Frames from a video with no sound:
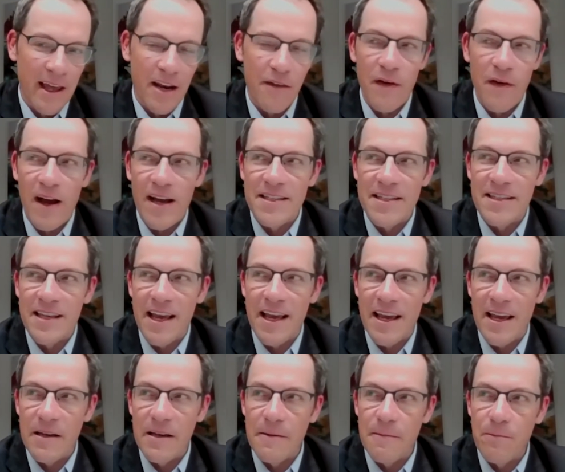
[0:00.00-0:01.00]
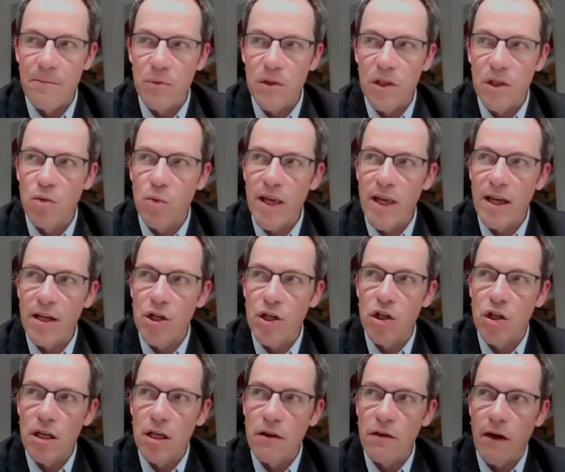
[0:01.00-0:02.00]
And if I say, did we
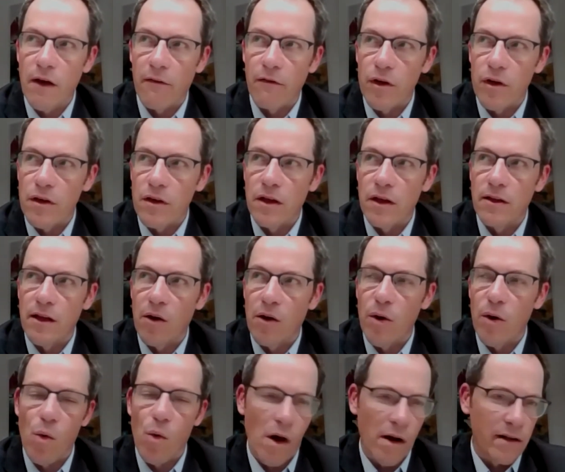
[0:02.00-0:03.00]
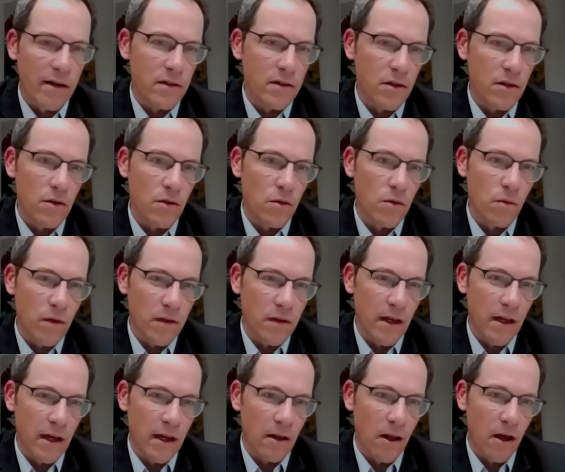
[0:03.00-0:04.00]
achieve everything that we wanted to
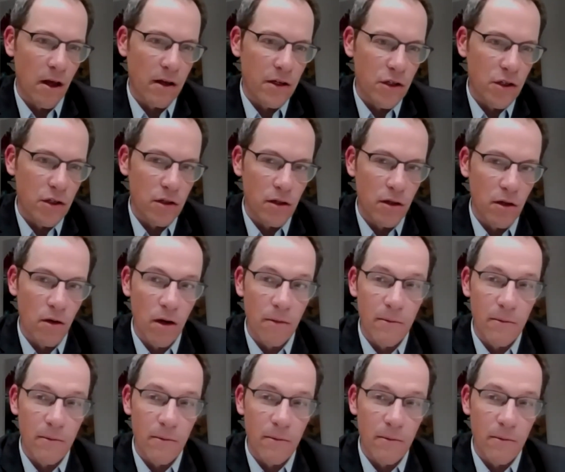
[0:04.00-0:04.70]
with that launch?